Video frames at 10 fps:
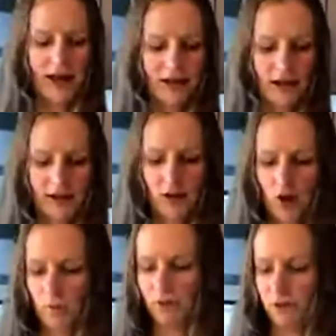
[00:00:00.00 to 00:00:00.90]
I
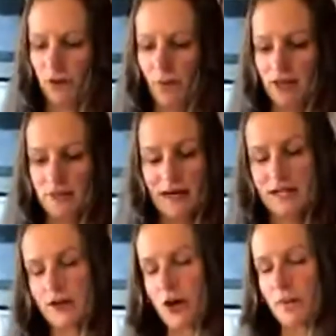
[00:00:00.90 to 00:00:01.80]
know beluga whales, but I
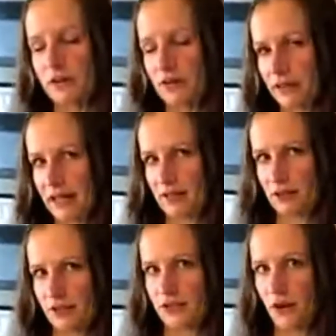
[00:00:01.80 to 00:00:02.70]
don't know beluga
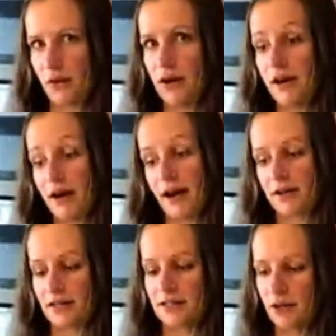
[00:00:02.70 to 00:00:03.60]
lentils. So I
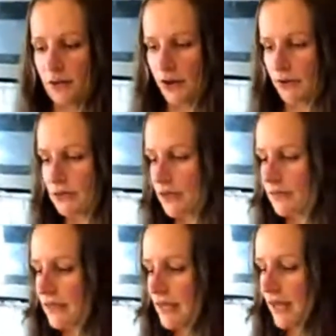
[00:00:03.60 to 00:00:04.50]
could get to know those.
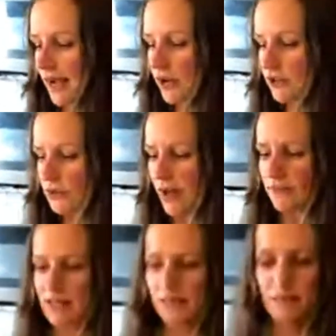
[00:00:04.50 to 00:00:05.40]
I also have these